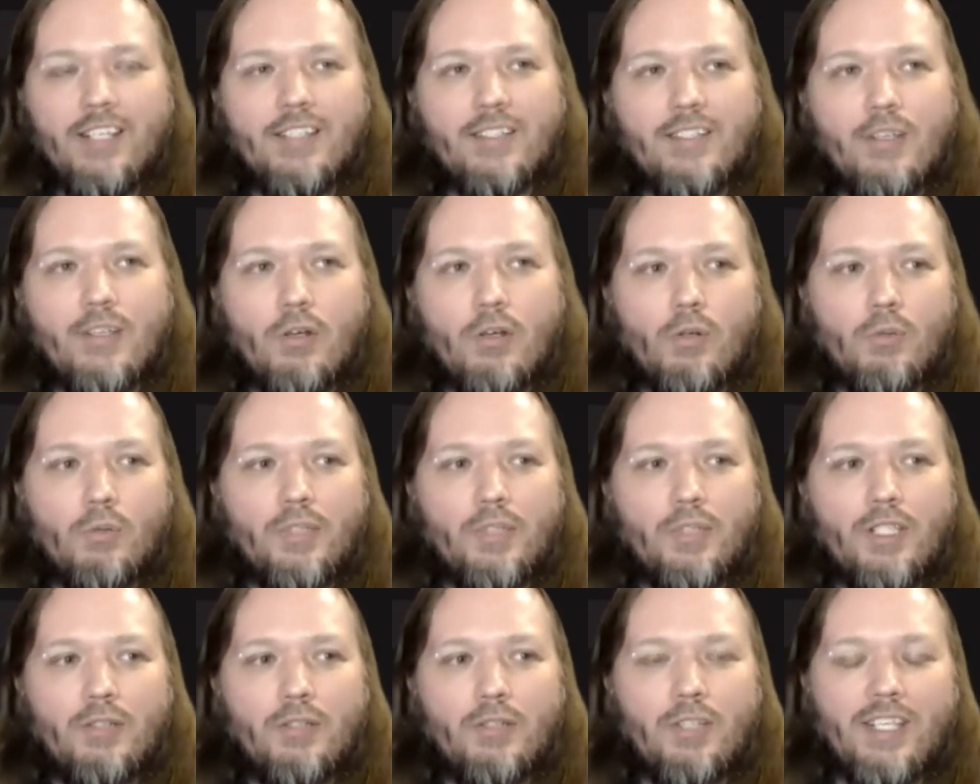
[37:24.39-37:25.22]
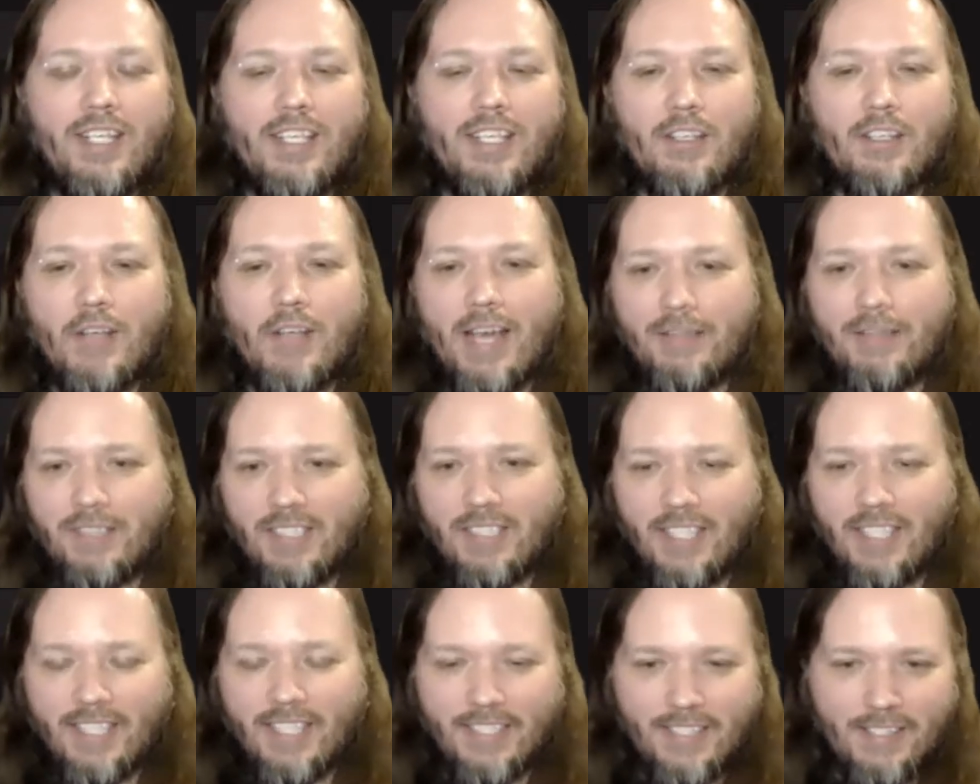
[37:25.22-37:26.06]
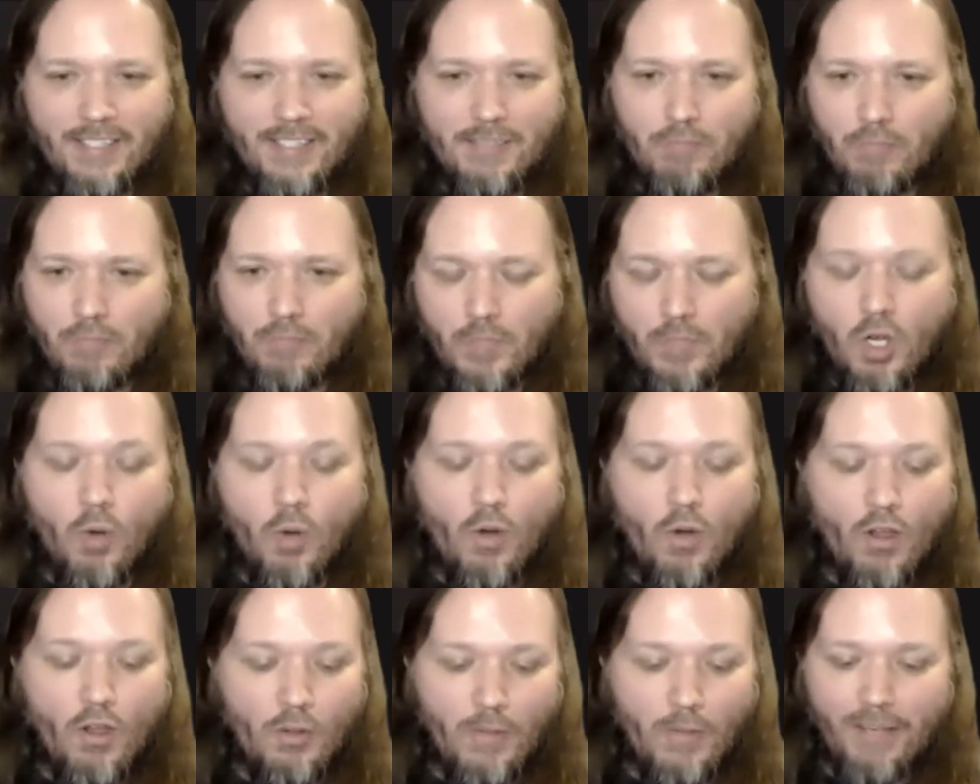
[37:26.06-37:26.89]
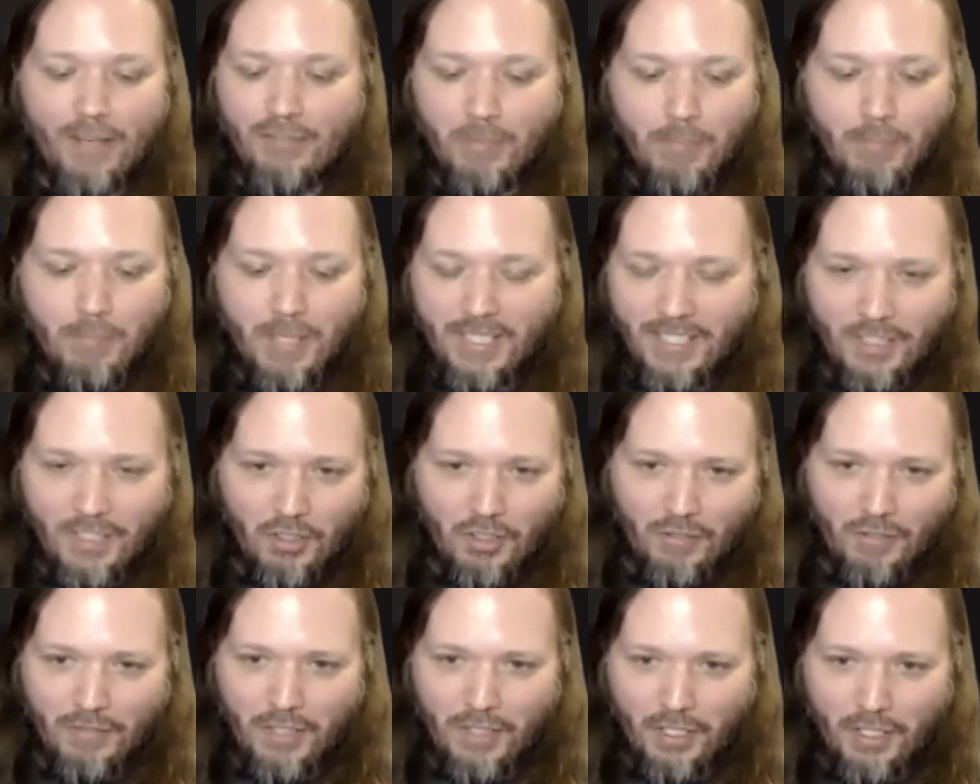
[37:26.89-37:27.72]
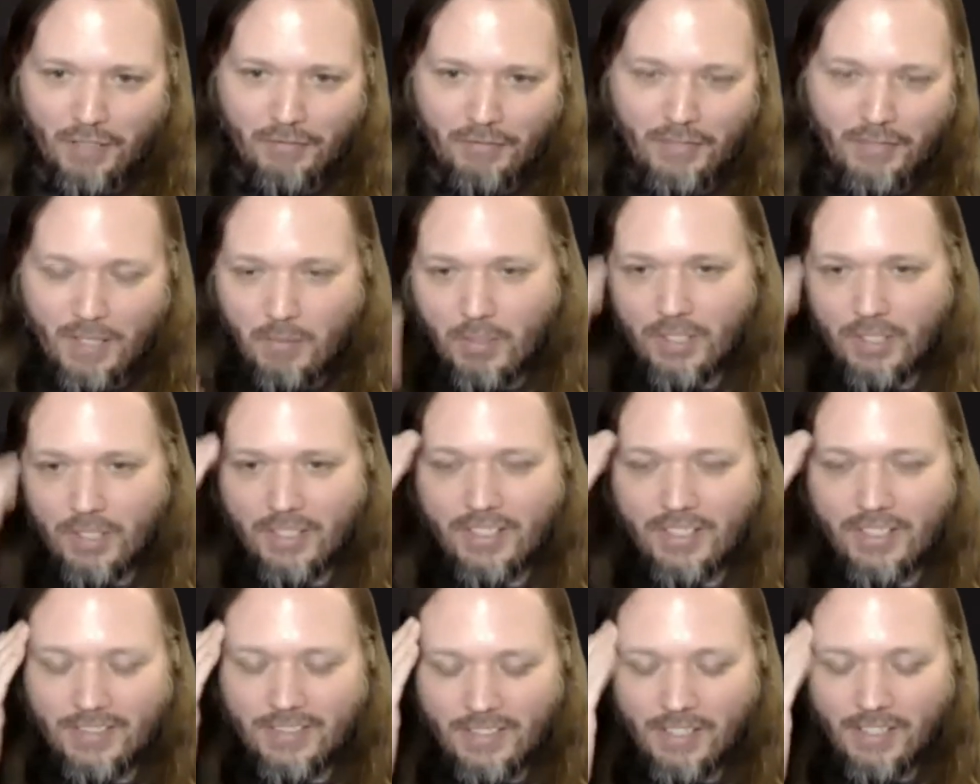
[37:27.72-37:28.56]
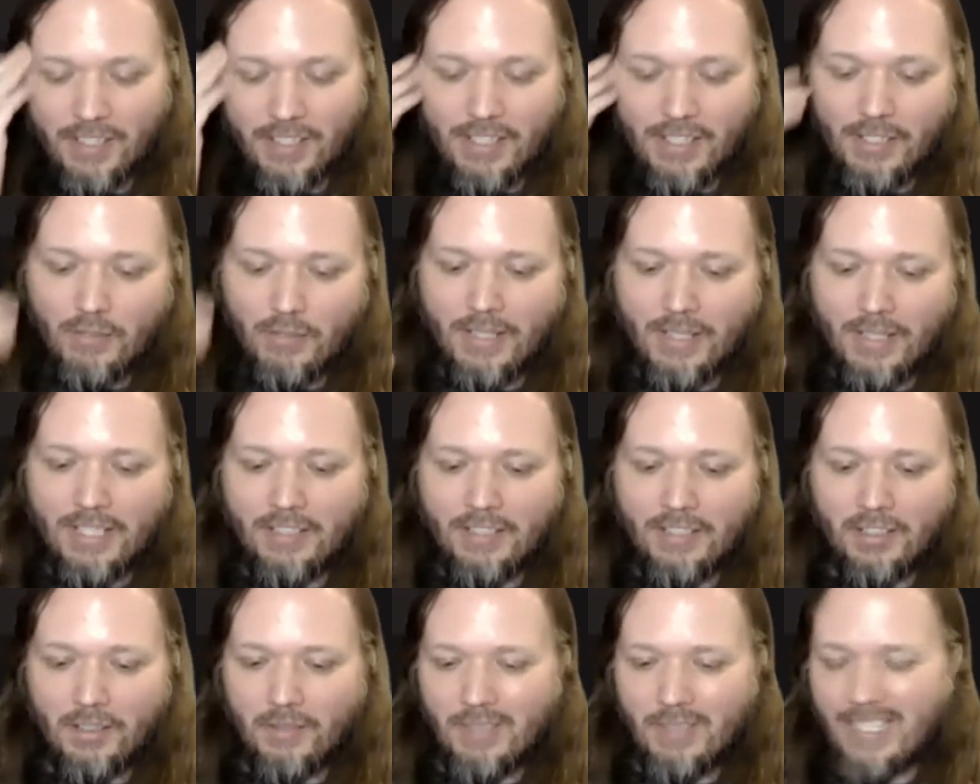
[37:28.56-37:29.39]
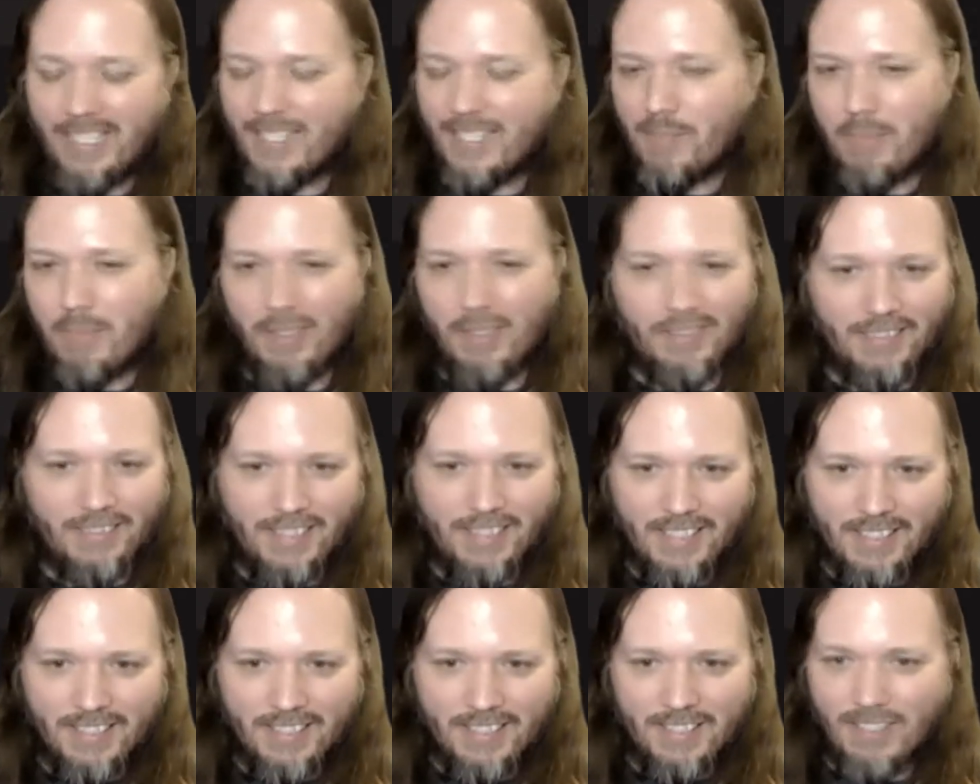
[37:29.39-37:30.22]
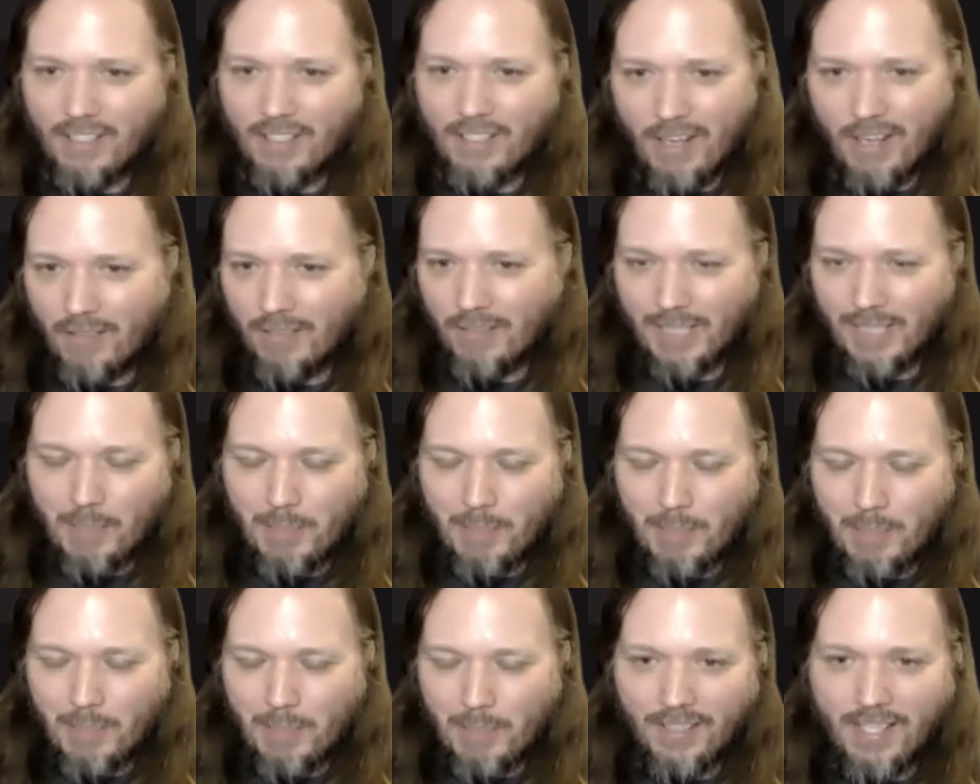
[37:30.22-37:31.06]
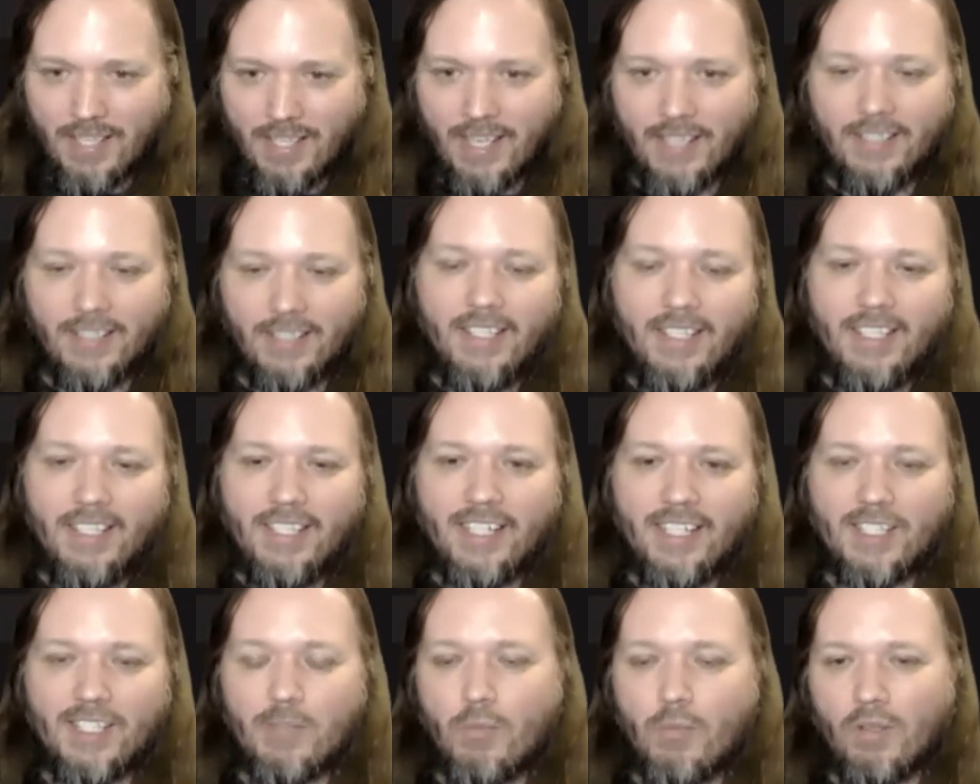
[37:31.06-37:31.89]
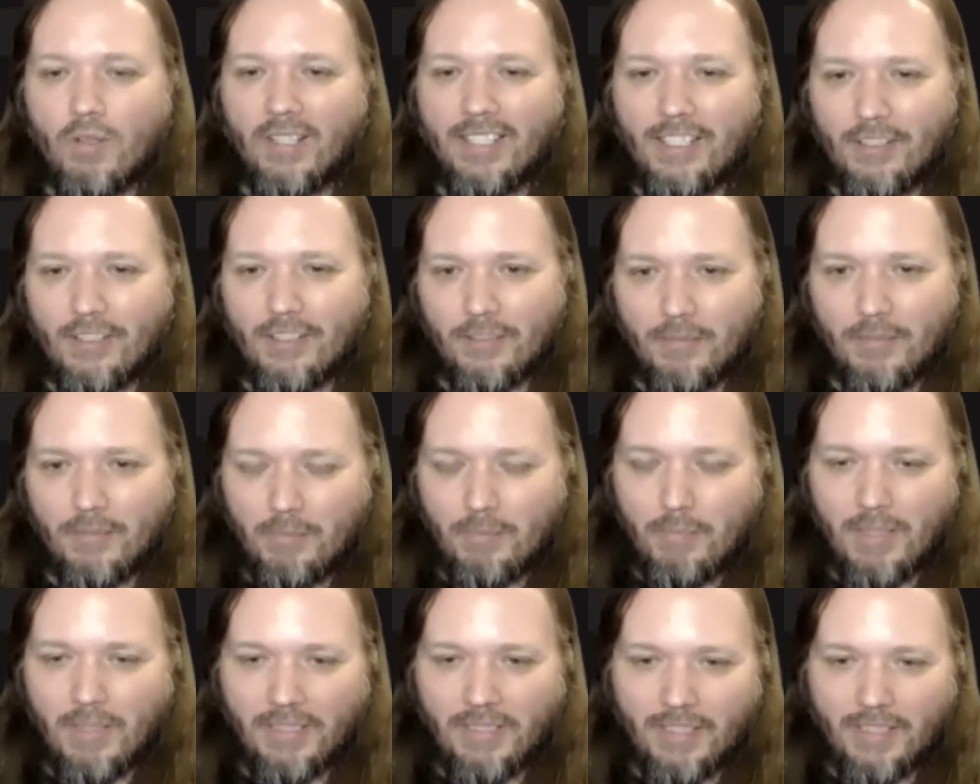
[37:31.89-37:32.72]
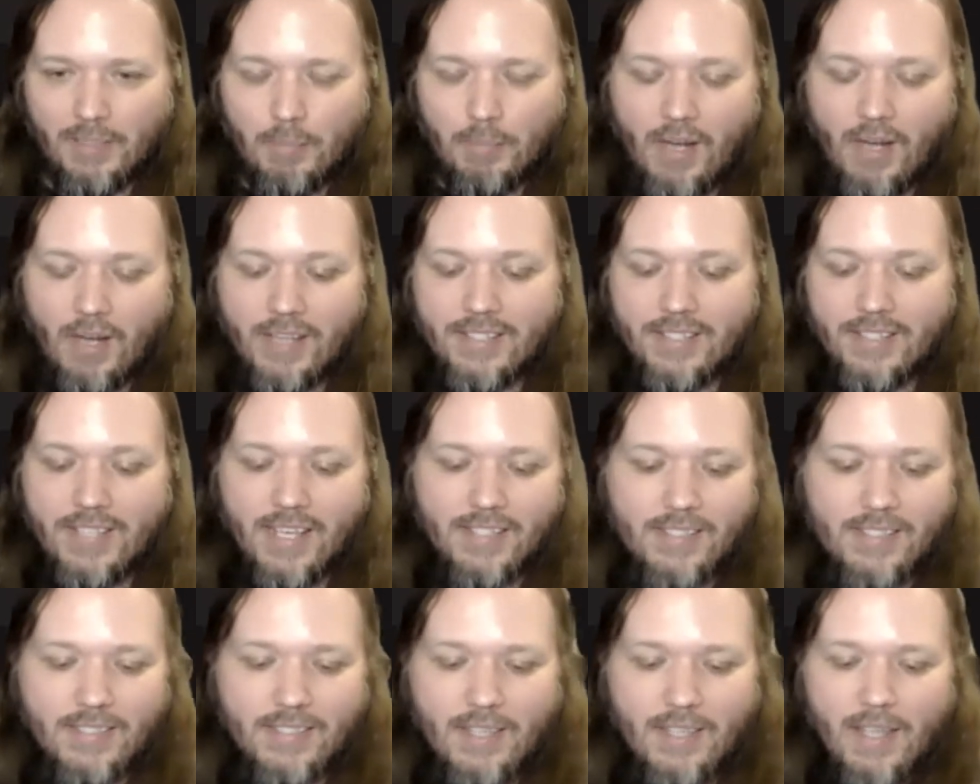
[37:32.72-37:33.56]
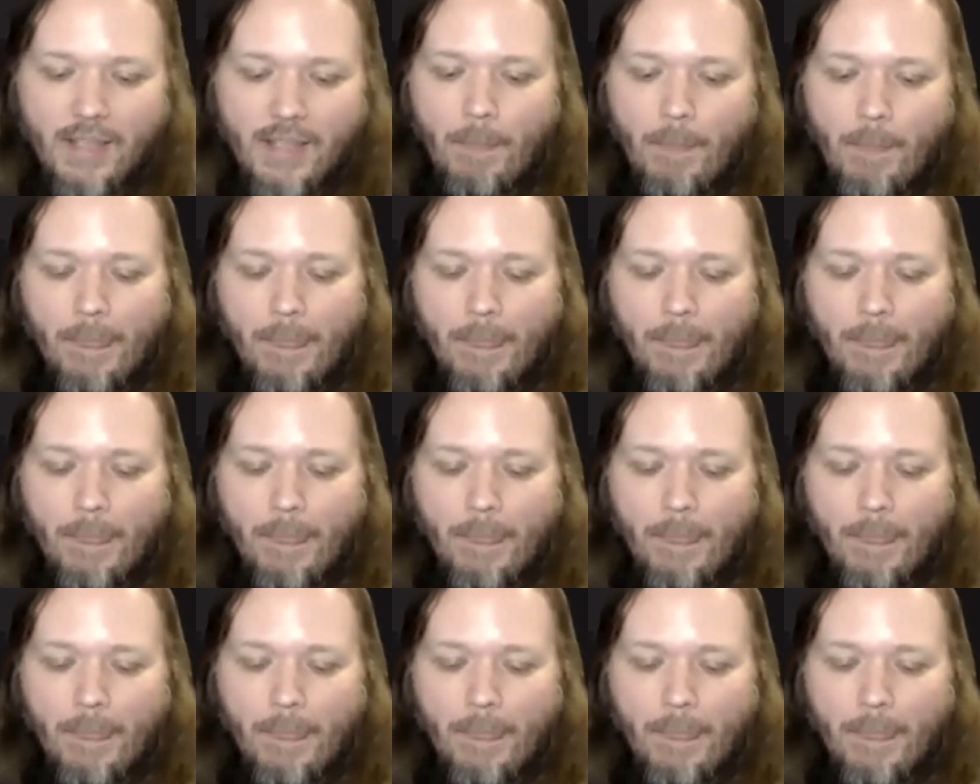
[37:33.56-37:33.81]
So Unity, you have to like go all the way from picking your VR framework. On Unreal, it's built in, so you're not really picking that. It's more like you're building the process.